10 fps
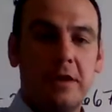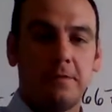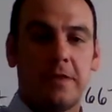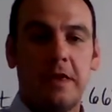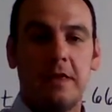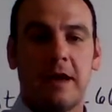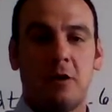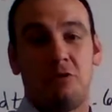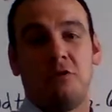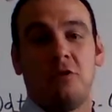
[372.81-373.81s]
of t that
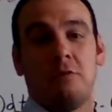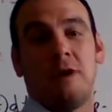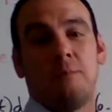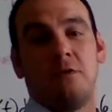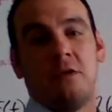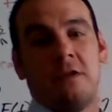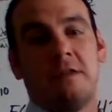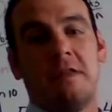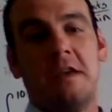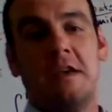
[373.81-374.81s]
would represent
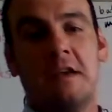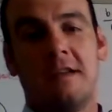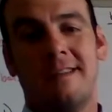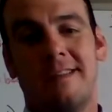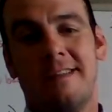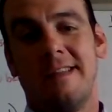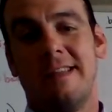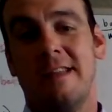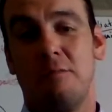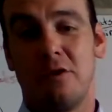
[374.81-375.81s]
the
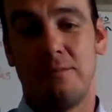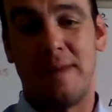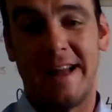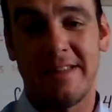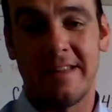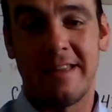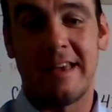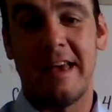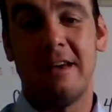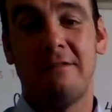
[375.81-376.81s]
number of bats in the
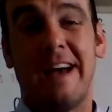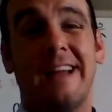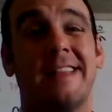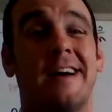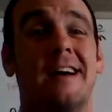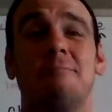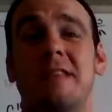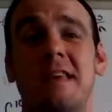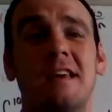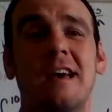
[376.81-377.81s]
cave at time
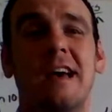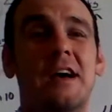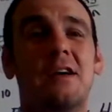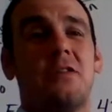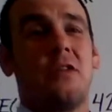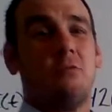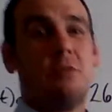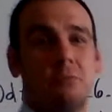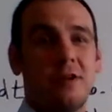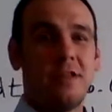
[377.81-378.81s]
t. So we
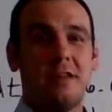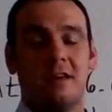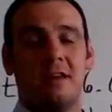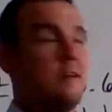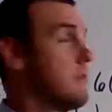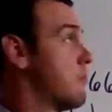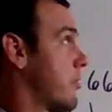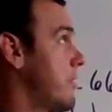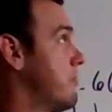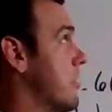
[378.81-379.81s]
really
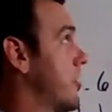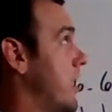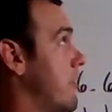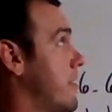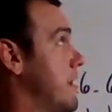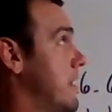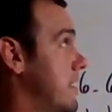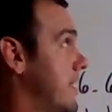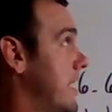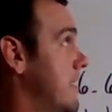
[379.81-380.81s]
pretty much already did
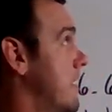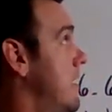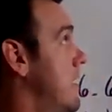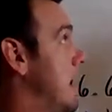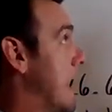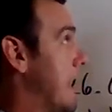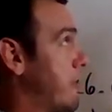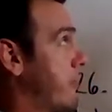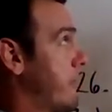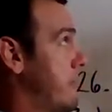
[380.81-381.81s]
that. I
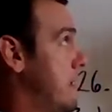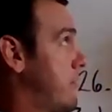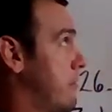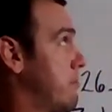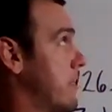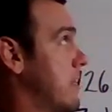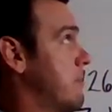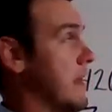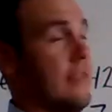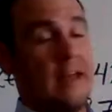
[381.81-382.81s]
just need to replace
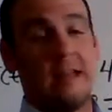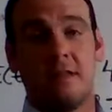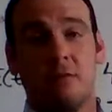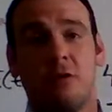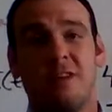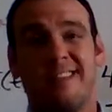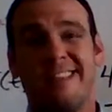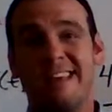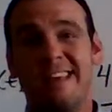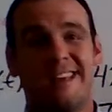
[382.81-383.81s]
my 10s with a
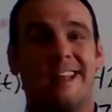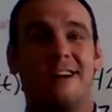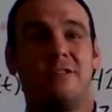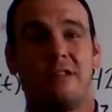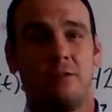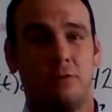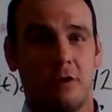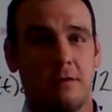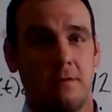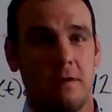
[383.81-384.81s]
t. Now it's going to work
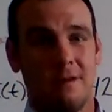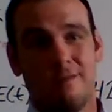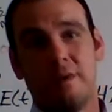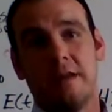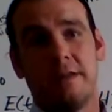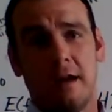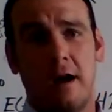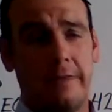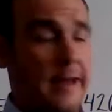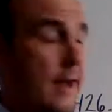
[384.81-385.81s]
for basically
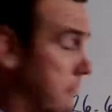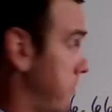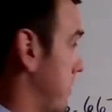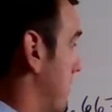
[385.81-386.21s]
all times.